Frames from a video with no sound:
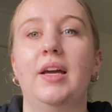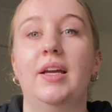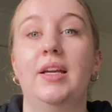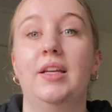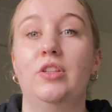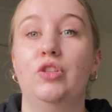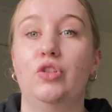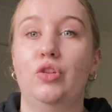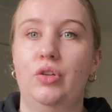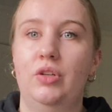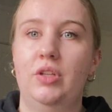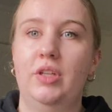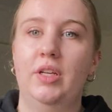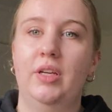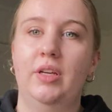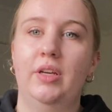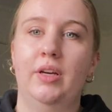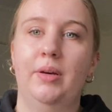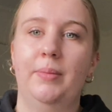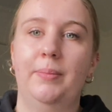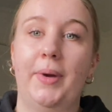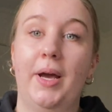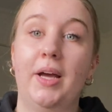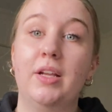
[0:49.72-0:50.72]
a
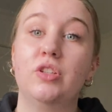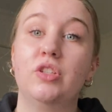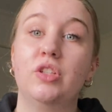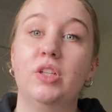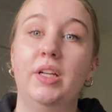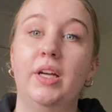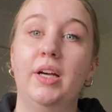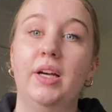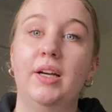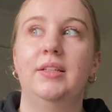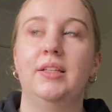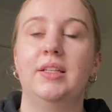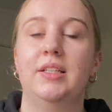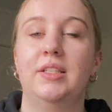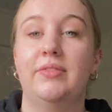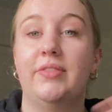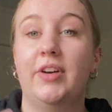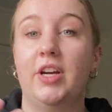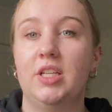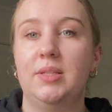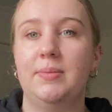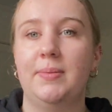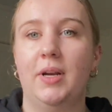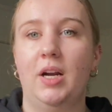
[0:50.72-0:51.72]
2-year bachelor. It's
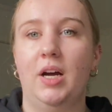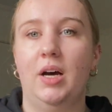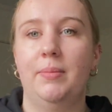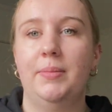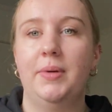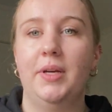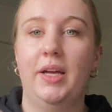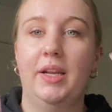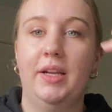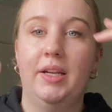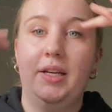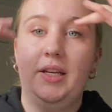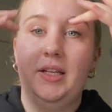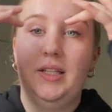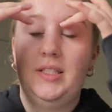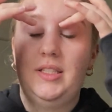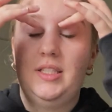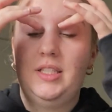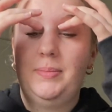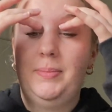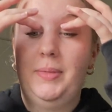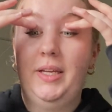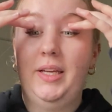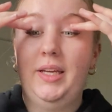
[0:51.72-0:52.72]
very sped up and it's
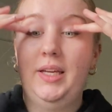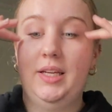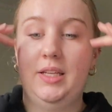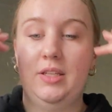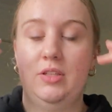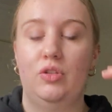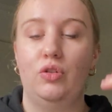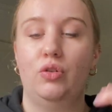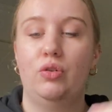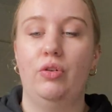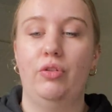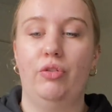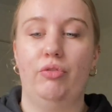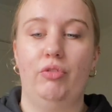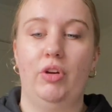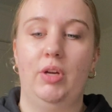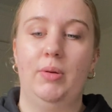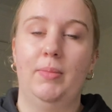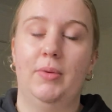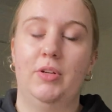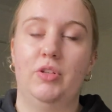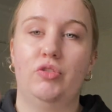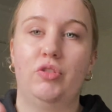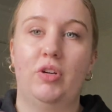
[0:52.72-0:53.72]
split into
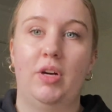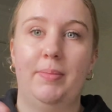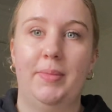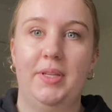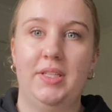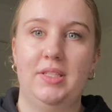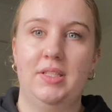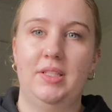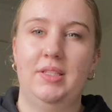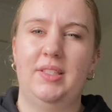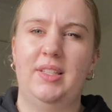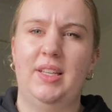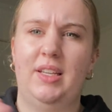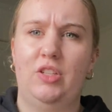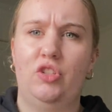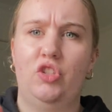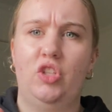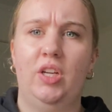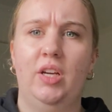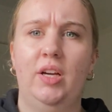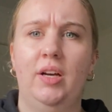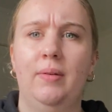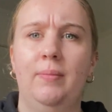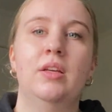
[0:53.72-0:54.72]
3 trimesters each
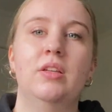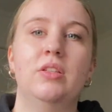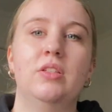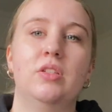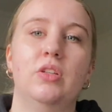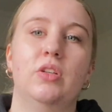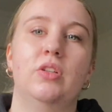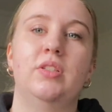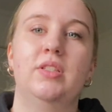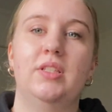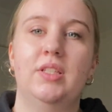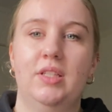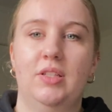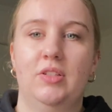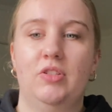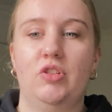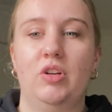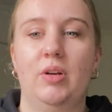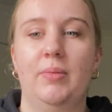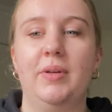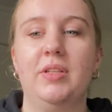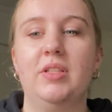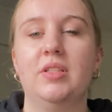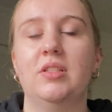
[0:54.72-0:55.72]
year. So 6
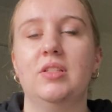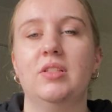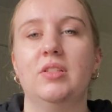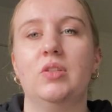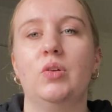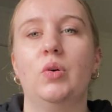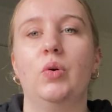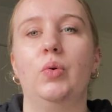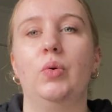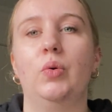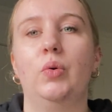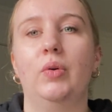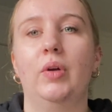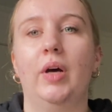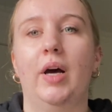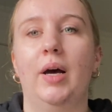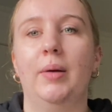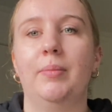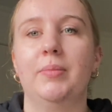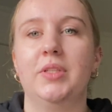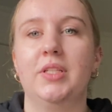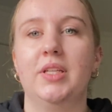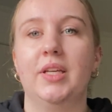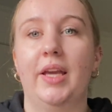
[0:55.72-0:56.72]
trimesters all
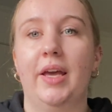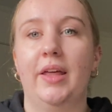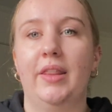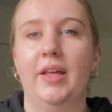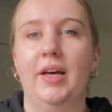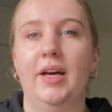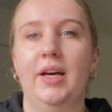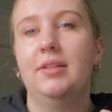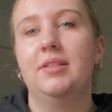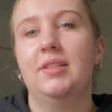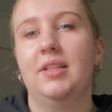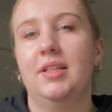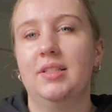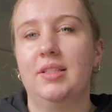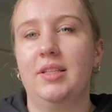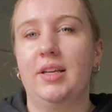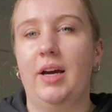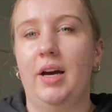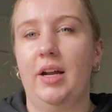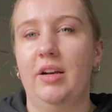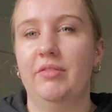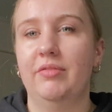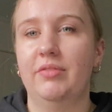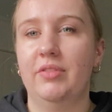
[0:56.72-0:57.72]
together. So that's
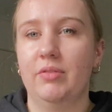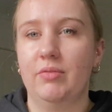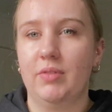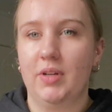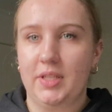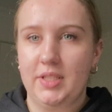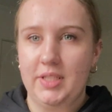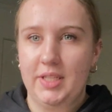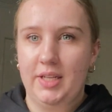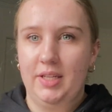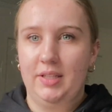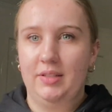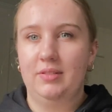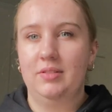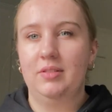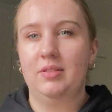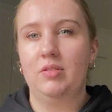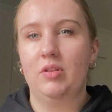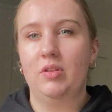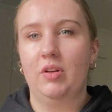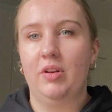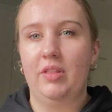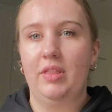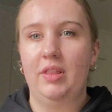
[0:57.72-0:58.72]
kind of the rundown
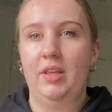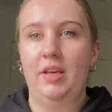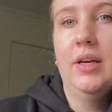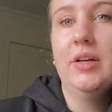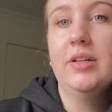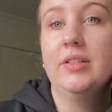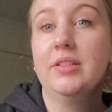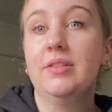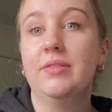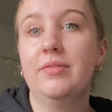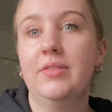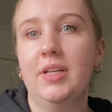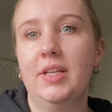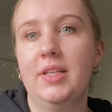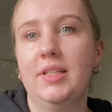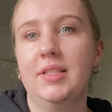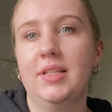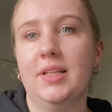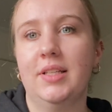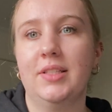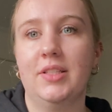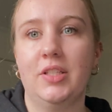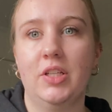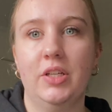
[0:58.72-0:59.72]
sort of thing. Because of these
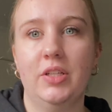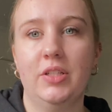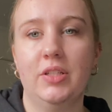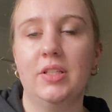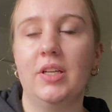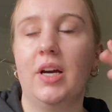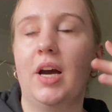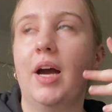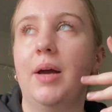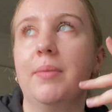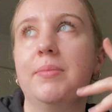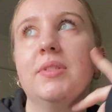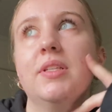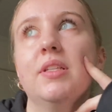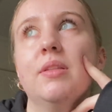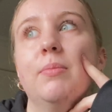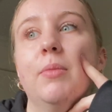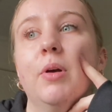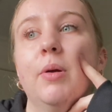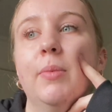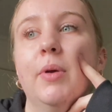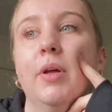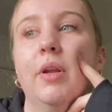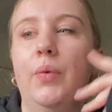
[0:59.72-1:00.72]
uncertain times, the
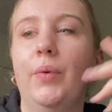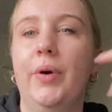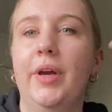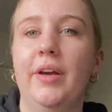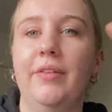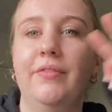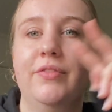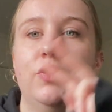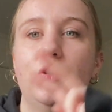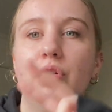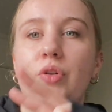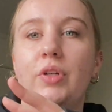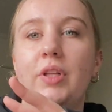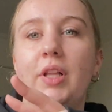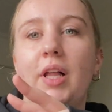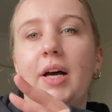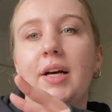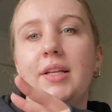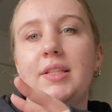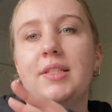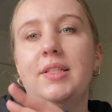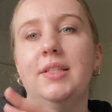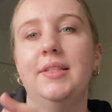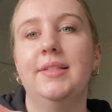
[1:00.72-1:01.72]
moment we have 2
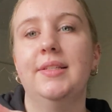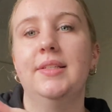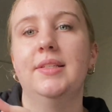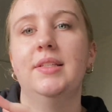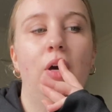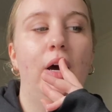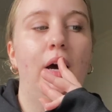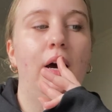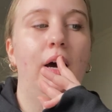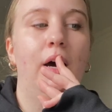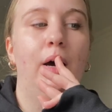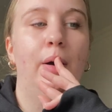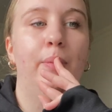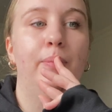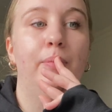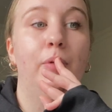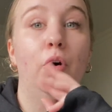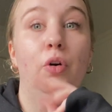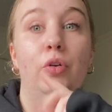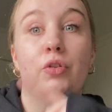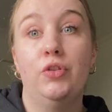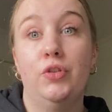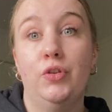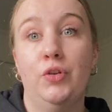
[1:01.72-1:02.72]
classes
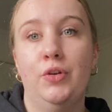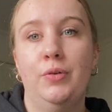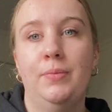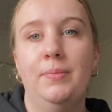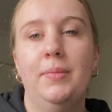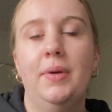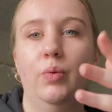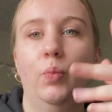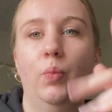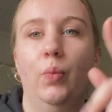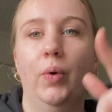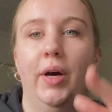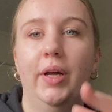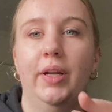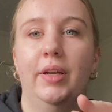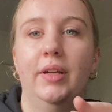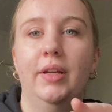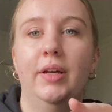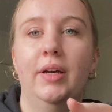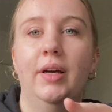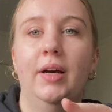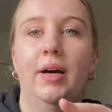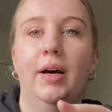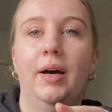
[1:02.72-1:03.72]
on Zoom. One